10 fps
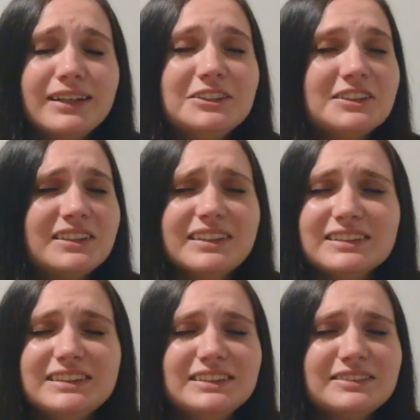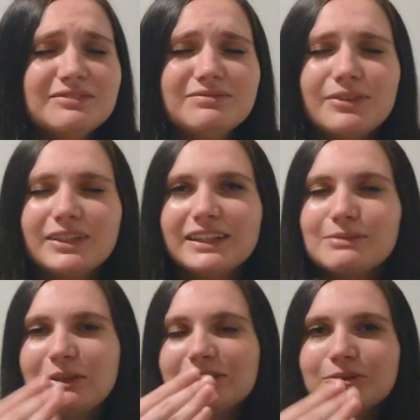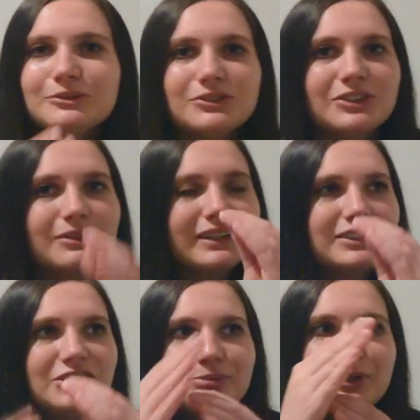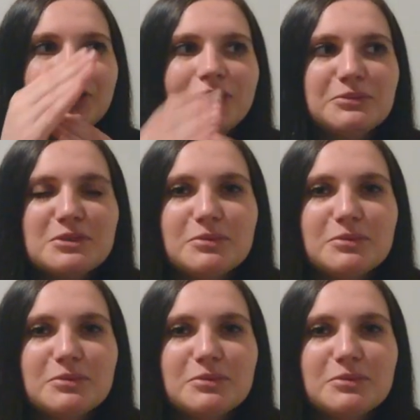Just because I'm gonna get to med school, I just want to achieve my dreams.